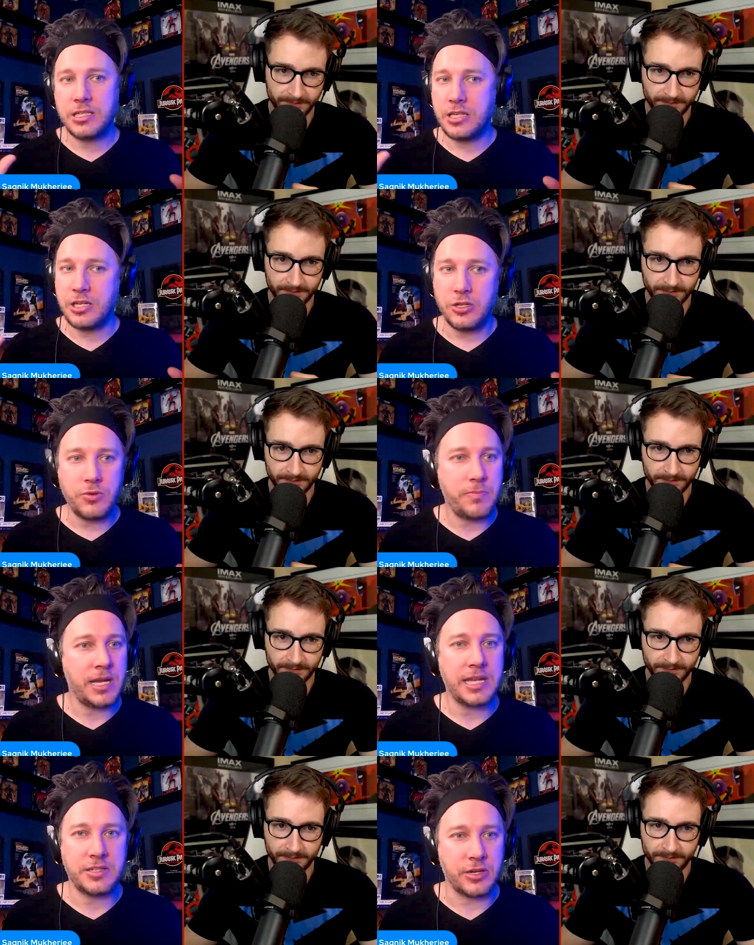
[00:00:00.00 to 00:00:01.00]
Speaker 1: to do a
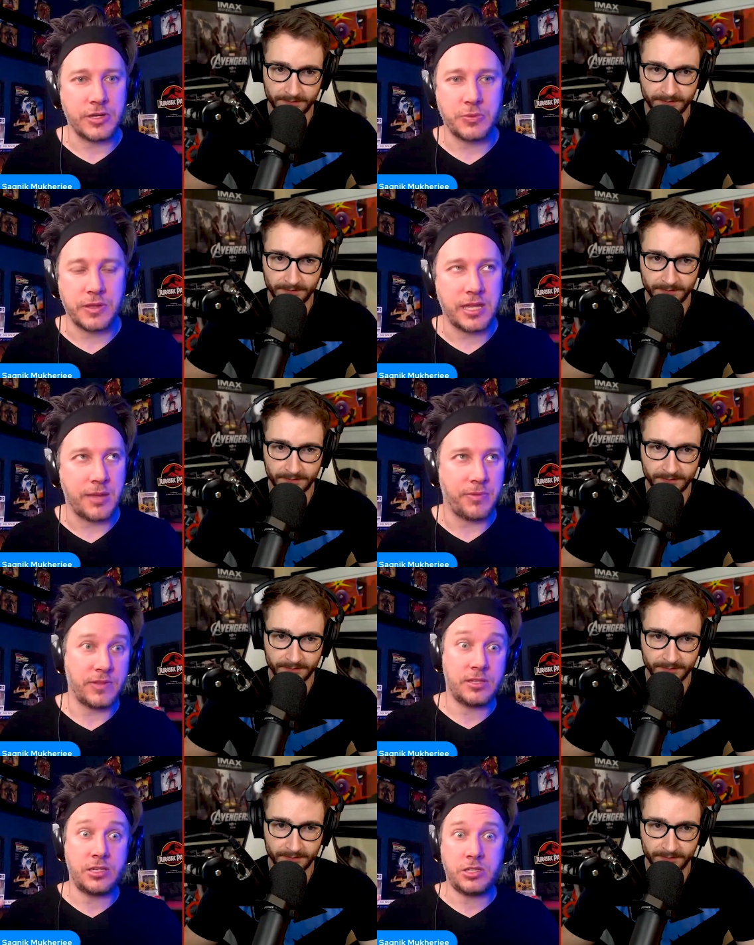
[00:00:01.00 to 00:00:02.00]
miniseries with him, if
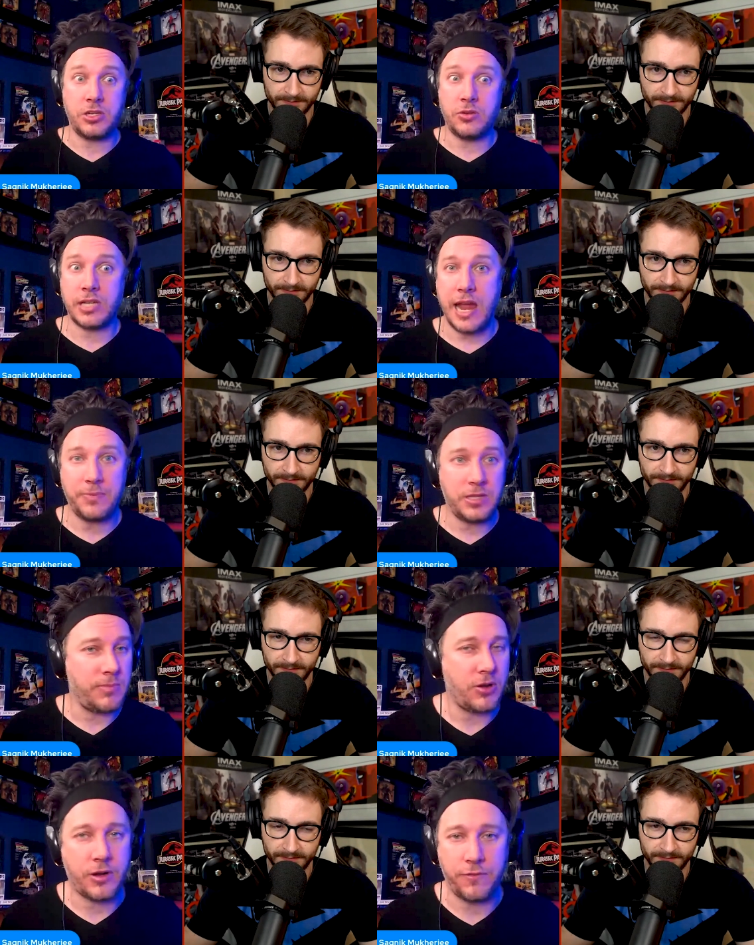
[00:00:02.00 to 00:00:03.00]
this is to do Captain
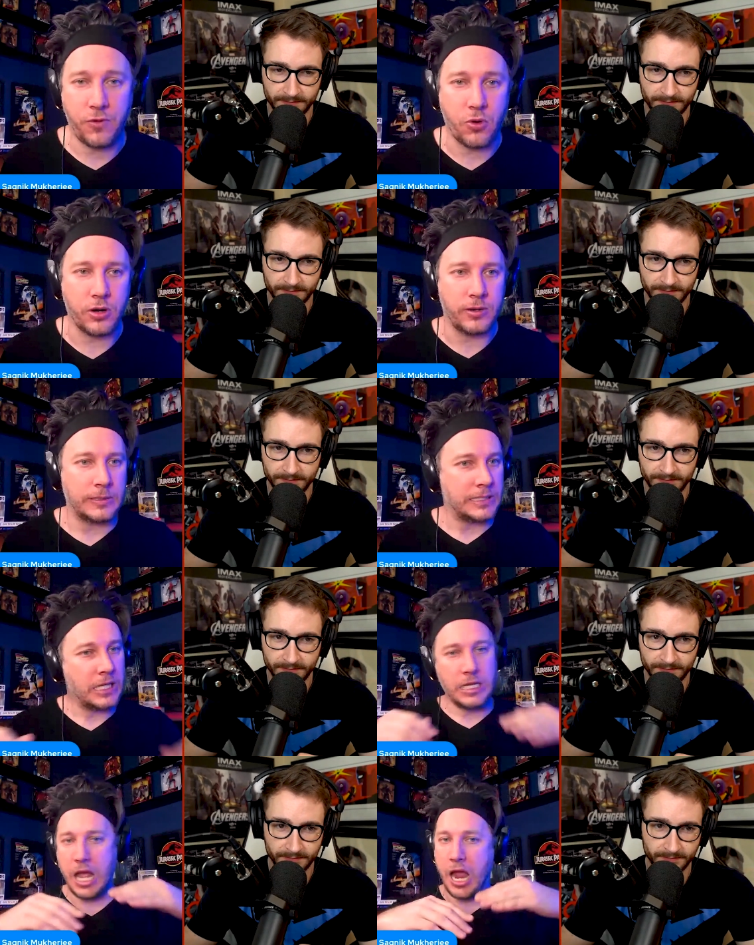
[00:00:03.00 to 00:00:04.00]
America four,
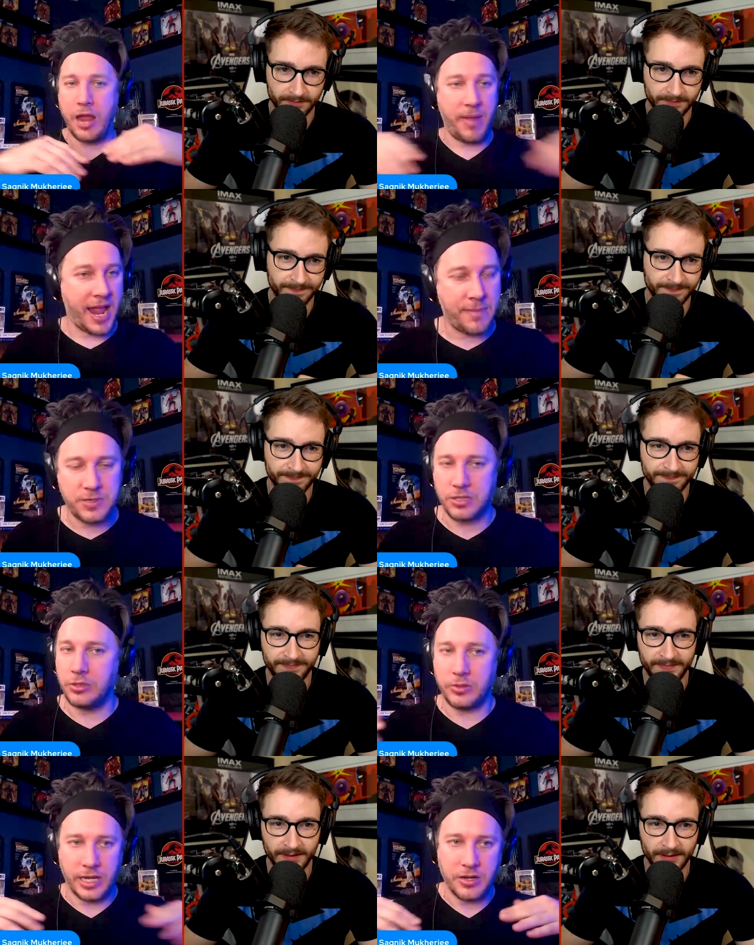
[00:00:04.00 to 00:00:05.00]
I am
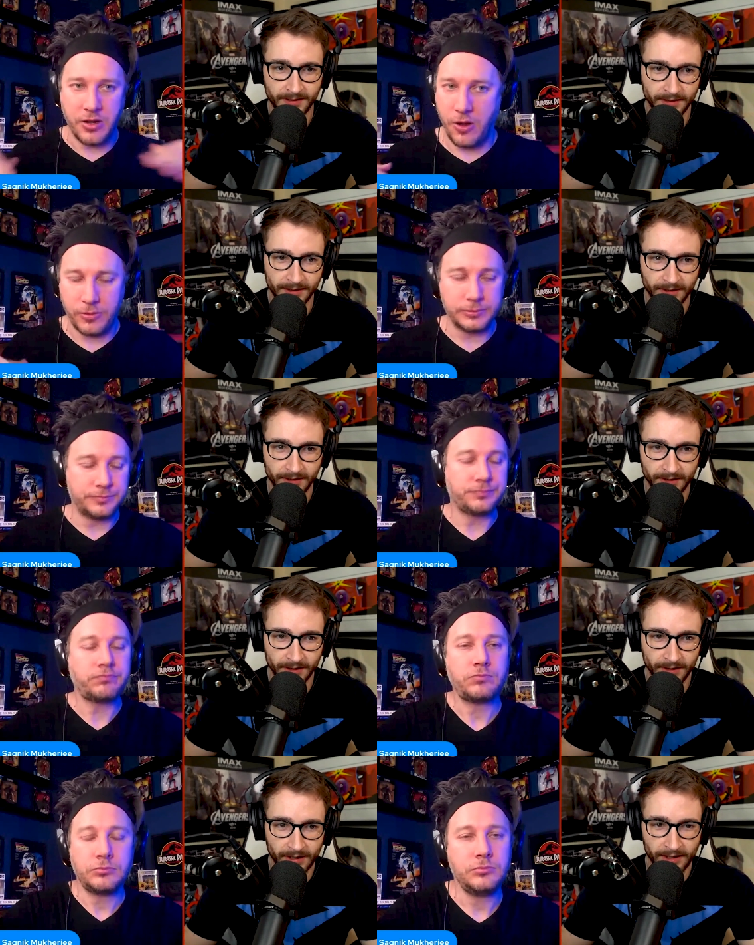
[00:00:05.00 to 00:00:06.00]
absolutely a no.
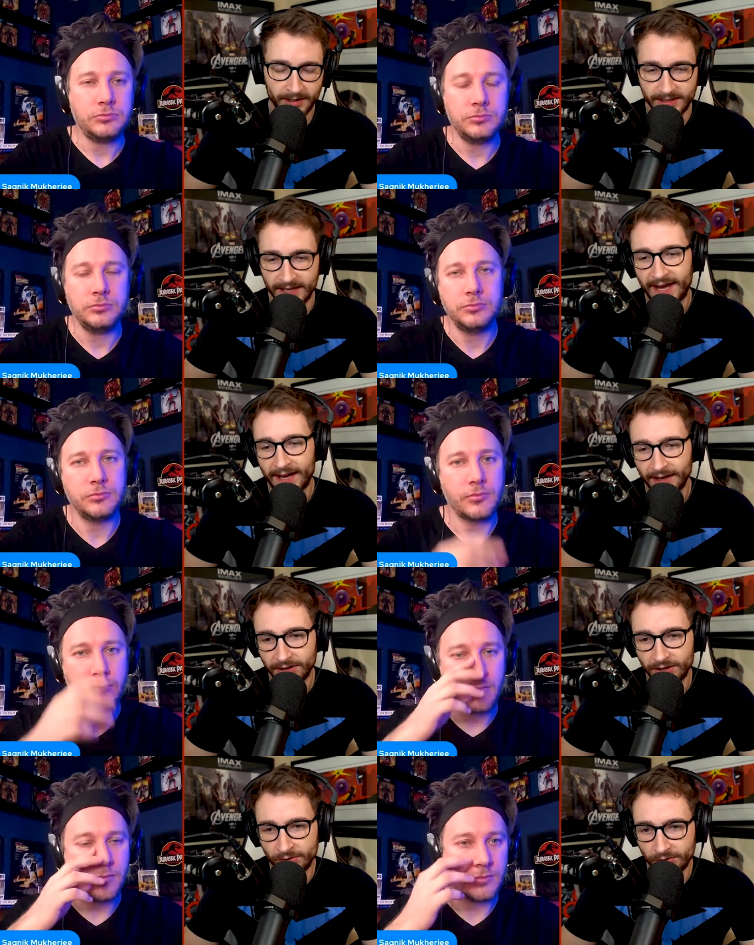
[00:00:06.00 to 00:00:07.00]
Speaker 2: Yeah,
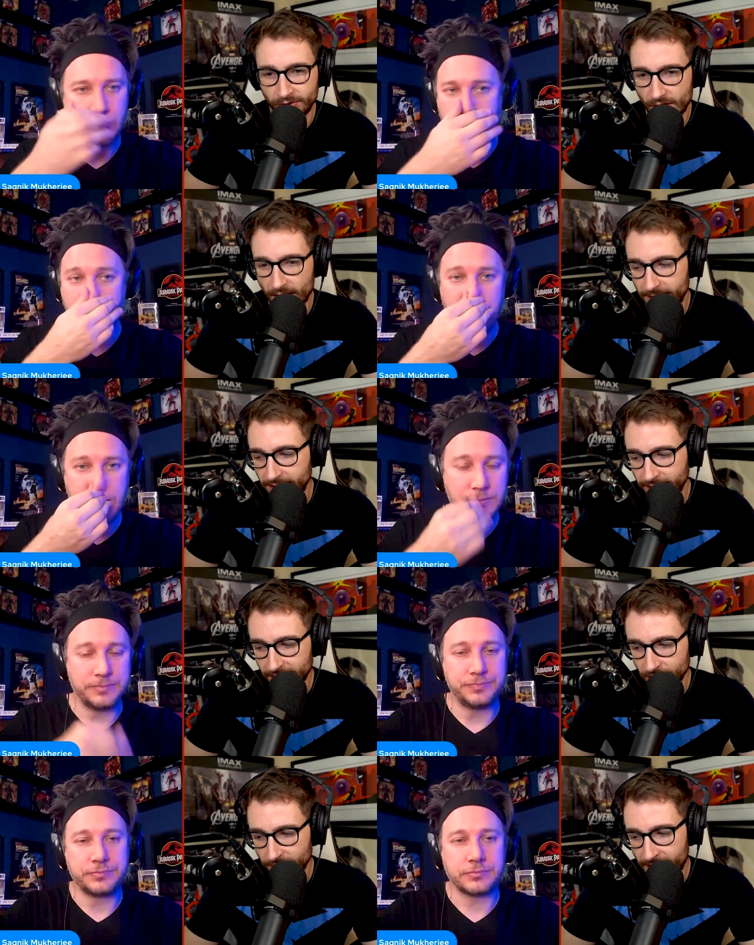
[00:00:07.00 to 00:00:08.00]
you, you, I mean, like
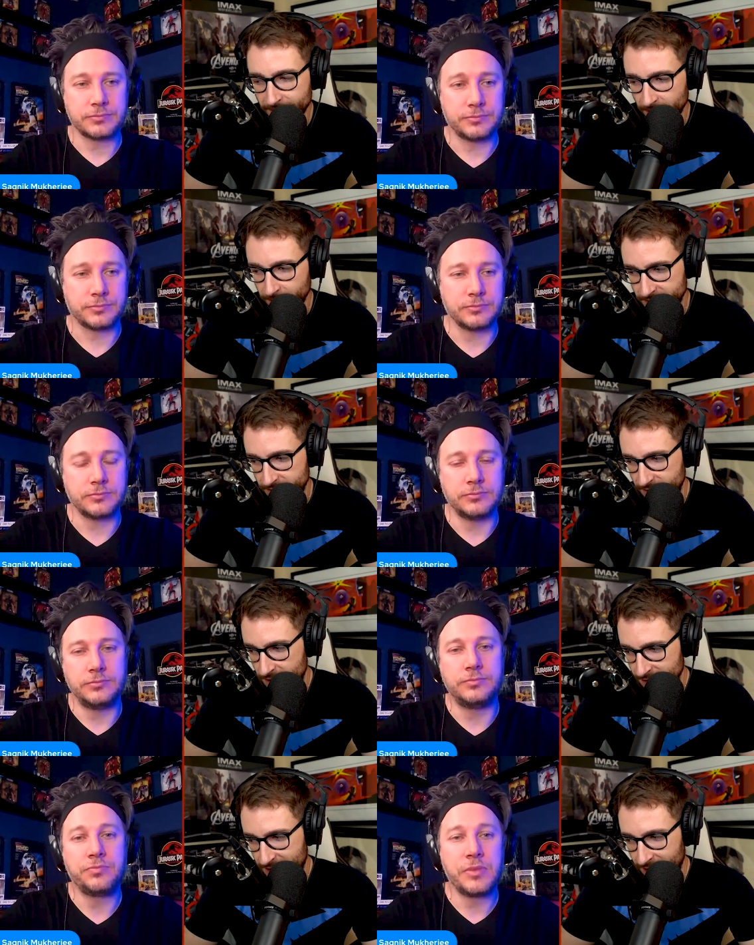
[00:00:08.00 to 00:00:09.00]
you wrapped up his
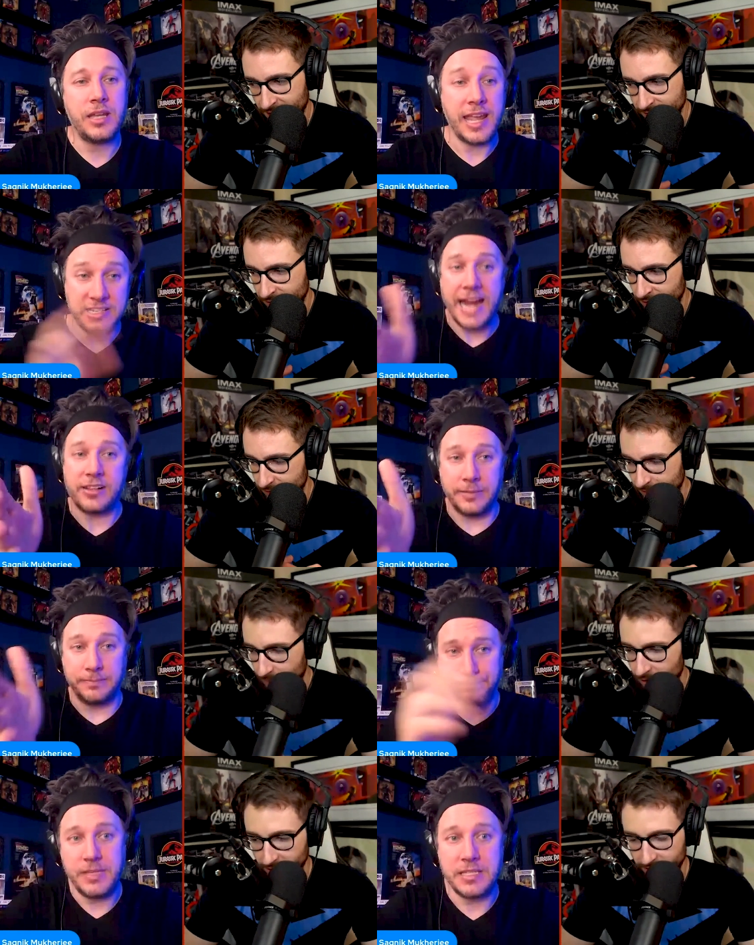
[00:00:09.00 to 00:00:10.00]
his character exactly.
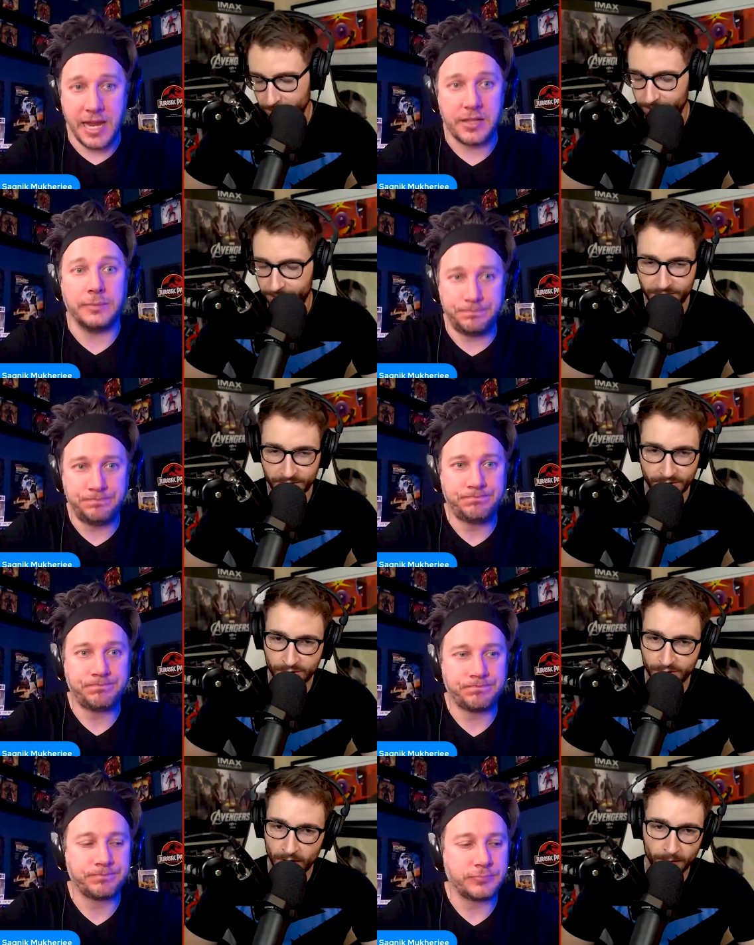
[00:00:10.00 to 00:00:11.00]
arc exactly
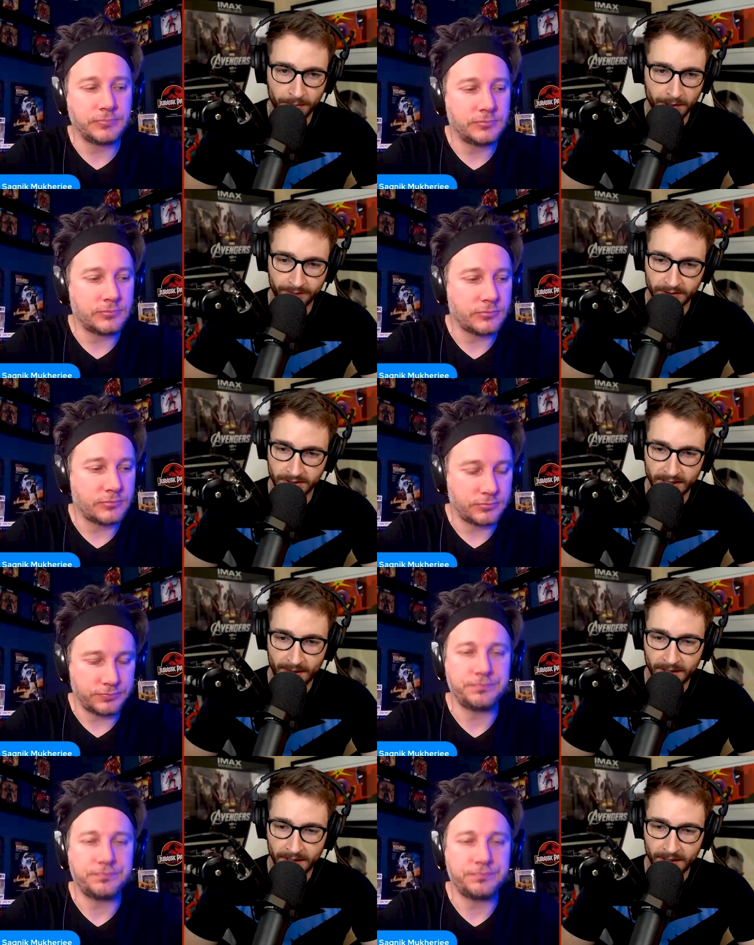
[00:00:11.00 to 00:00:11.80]
so perfectly. I mean,